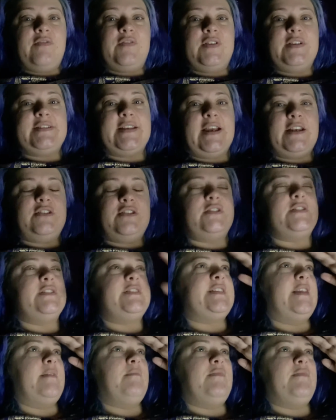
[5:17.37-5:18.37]
because I do the
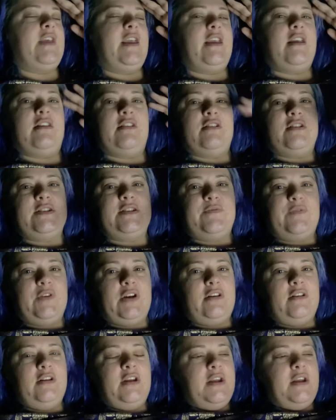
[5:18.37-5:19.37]
same thing under
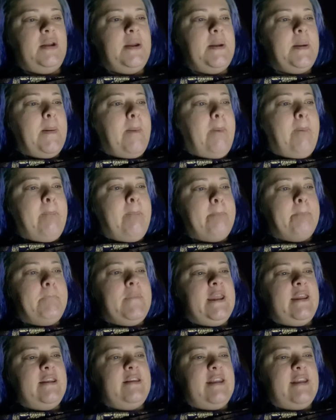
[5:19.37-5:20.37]
different
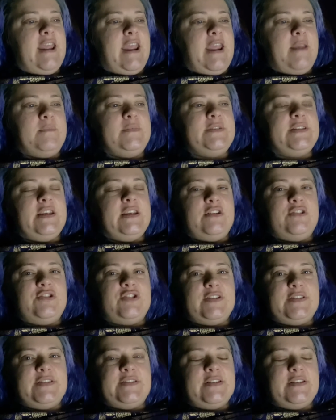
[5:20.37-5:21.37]
pen names. It
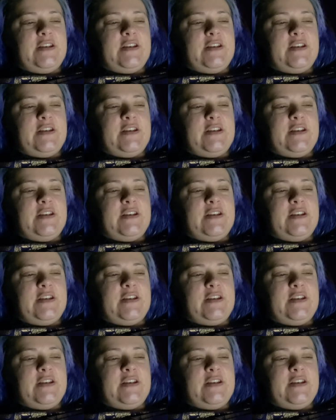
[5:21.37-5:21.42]
just